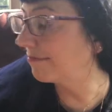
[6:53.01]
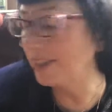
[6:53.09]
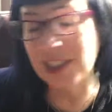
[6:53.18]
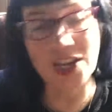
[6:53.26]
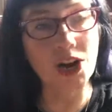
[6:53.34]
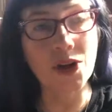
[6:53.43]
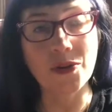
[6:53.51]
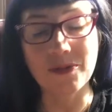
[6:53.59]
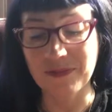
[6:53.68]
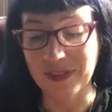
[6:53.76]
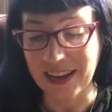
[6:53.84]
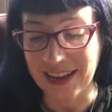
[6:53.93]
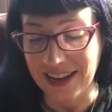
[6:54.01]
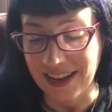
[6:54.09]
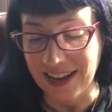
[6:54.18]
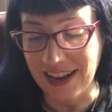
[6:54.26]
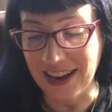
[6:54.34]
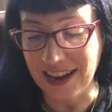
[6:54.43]
So
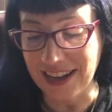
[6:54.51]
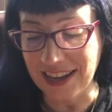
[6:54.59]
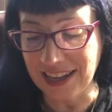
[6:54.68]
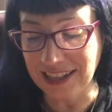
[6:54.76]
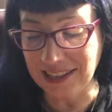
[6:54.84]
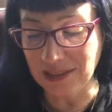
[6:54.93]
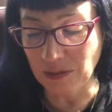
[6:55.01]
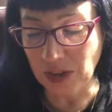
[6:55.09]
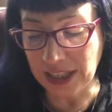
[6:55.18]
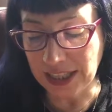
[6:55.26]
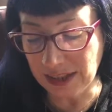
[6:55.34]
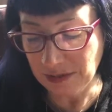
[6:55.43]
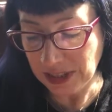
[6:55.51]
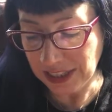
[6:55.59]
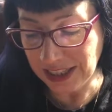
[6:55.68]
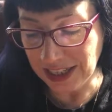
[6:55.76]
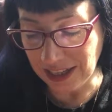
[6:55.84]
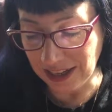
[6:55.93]
uh, it is really,
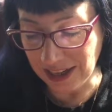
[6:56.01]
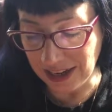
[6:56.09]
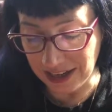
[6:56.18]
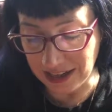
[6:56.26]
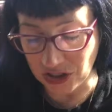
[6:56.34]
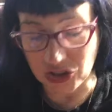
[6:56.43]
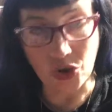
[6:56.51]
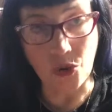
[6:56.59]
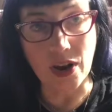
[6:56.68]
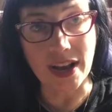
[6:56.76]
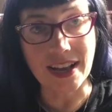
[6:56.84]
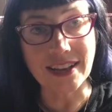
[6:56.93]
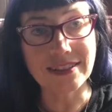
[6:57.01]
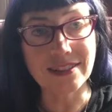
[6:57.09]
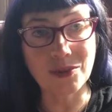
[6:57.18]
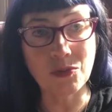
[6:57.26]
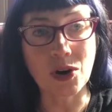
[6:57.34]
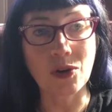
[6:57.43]
really an, a joy
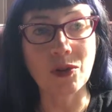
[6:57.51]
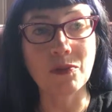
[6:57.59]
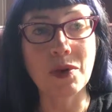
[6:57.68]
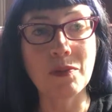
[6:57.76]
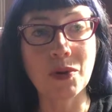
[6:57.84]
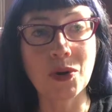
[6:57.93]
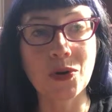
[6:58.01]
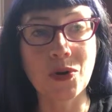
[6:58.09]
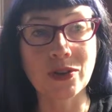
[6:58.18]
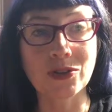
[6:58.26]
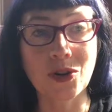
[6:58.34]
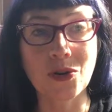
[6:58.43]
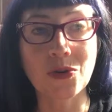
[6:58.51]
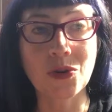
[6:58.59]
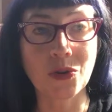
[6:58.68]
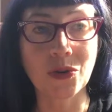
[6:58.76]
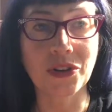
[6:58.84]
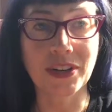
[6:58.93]
to work with people who are so
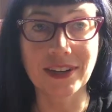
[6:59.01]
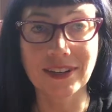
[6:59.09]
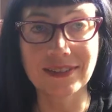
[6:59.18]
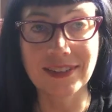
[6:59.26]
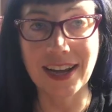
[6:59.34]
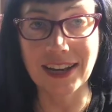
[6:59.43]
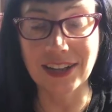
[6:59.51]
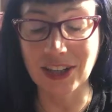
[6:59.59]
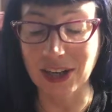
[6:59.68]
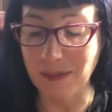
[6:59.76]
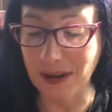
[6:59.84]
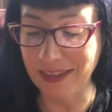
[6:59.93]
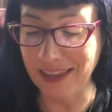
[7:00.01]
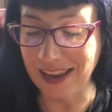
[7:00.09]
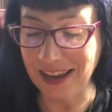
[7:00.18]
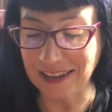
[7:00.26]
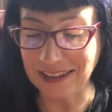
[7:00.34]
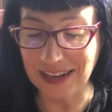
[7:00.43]
cool and, and good about
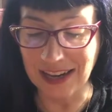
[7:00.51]
things.